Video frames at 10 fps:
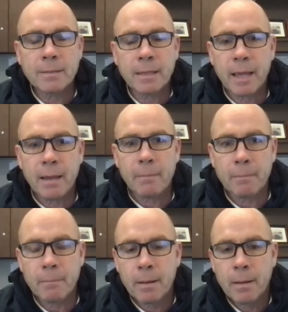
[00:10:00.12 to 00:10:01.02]
game,
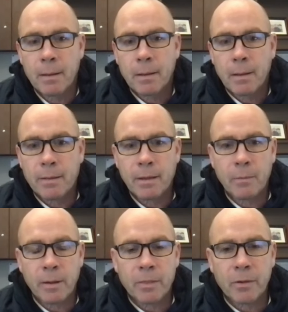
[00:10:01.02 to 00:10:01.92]
I think we
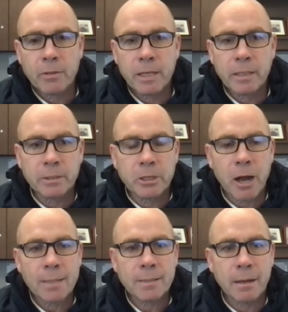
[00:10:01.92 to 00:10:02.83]
had 13
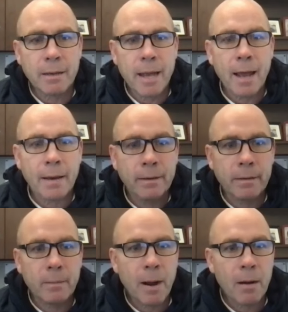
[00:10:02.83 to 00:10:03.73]
shots on net in
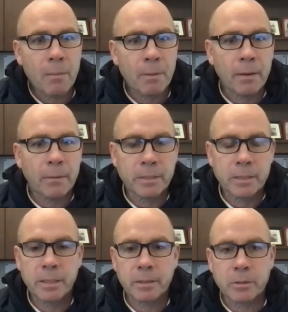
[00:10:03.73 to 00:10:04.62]
the power play. We
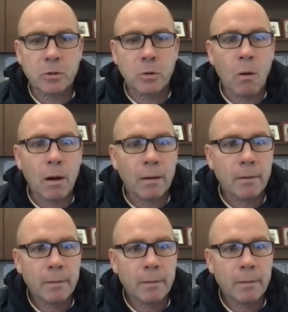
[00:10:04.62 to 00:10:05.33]
just didn't score.